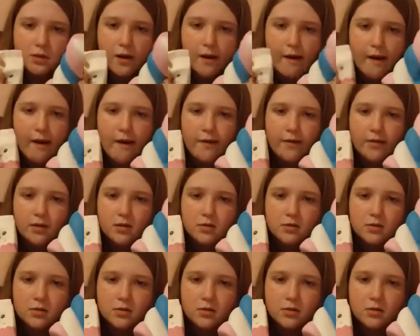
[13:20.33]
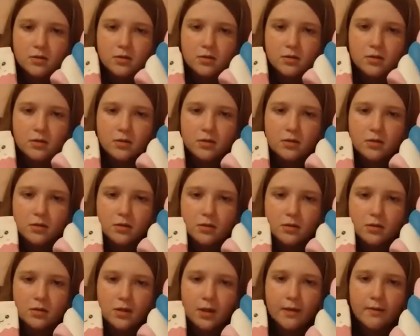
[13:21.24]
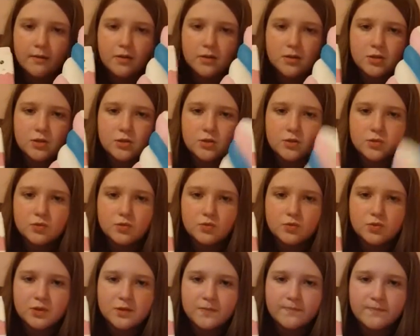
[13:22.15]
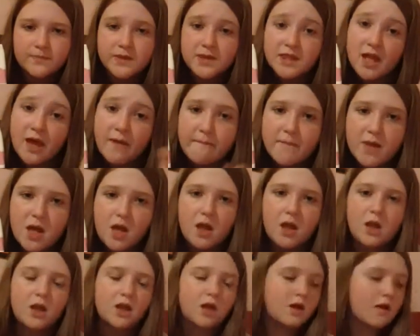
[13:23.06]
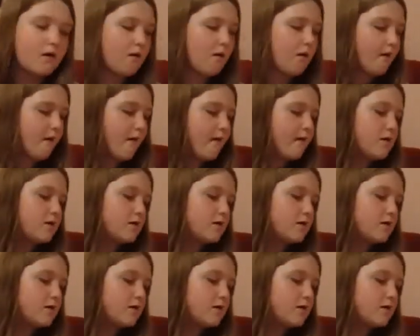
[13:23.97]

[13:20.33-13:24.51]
I'm gonna choose the milk. Sorry, mushy.